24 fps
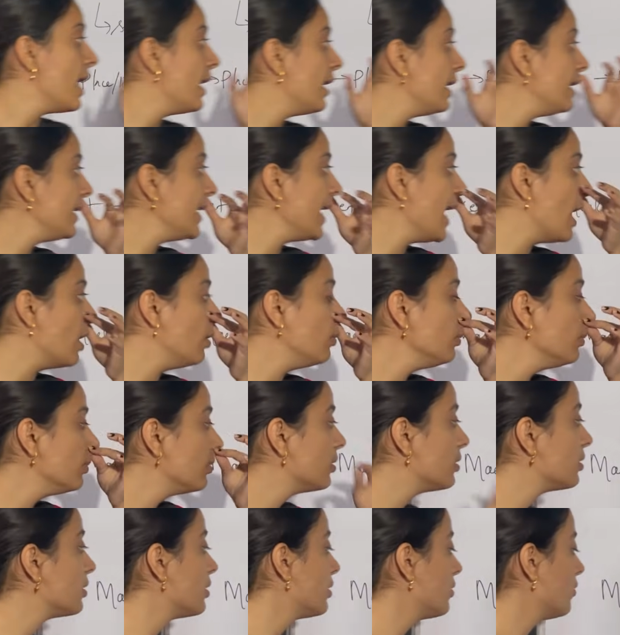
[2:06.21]
Now,
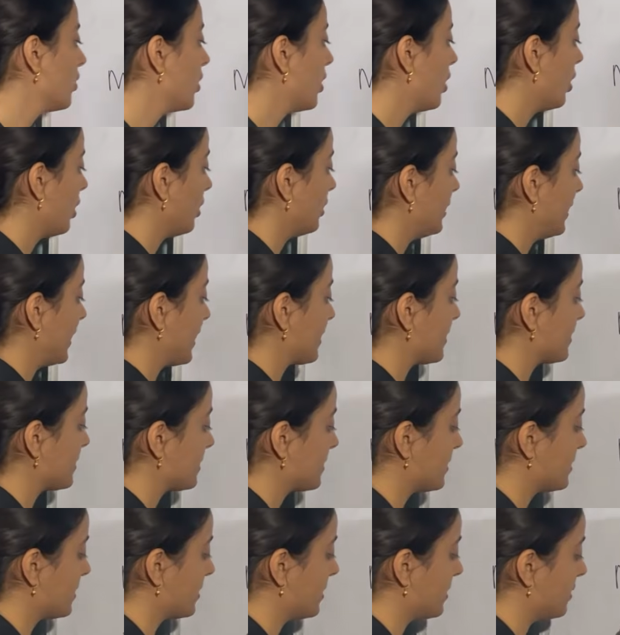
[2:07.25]

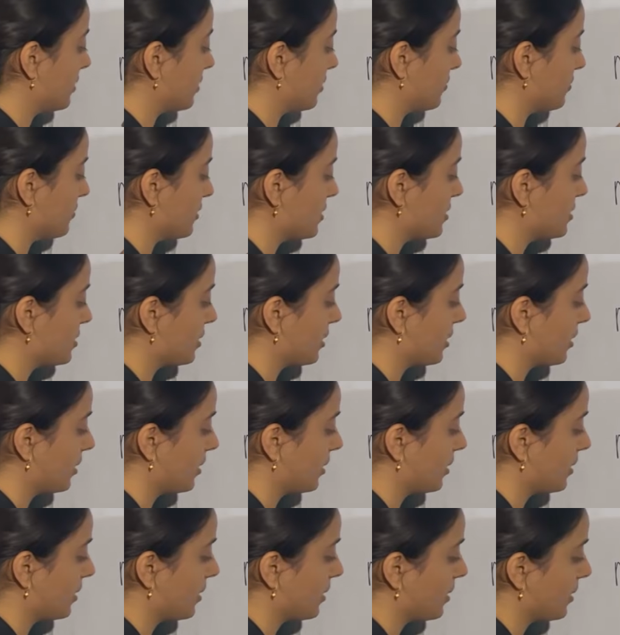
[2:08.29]
next term is
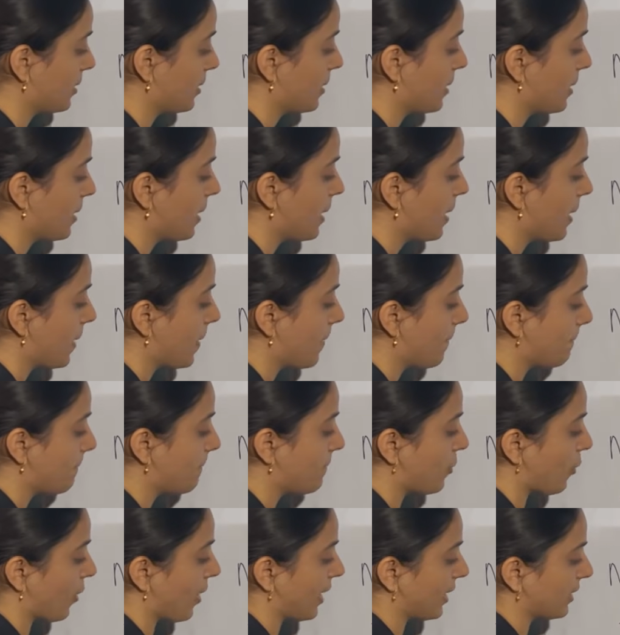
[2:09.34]

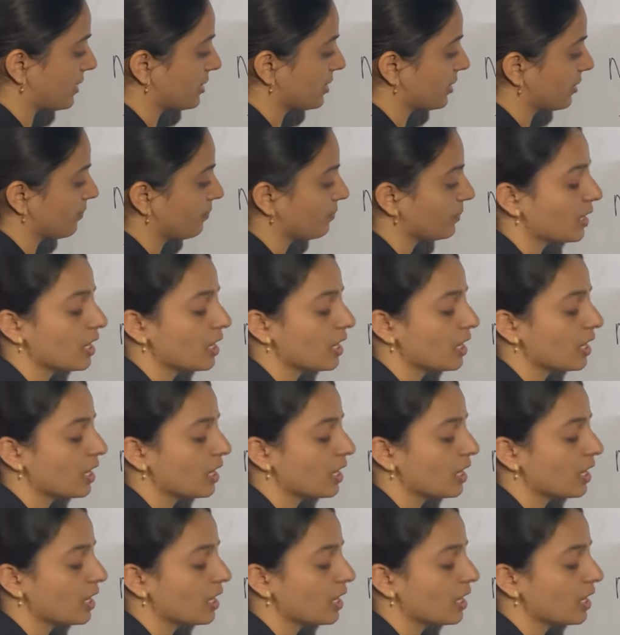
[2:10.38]
product.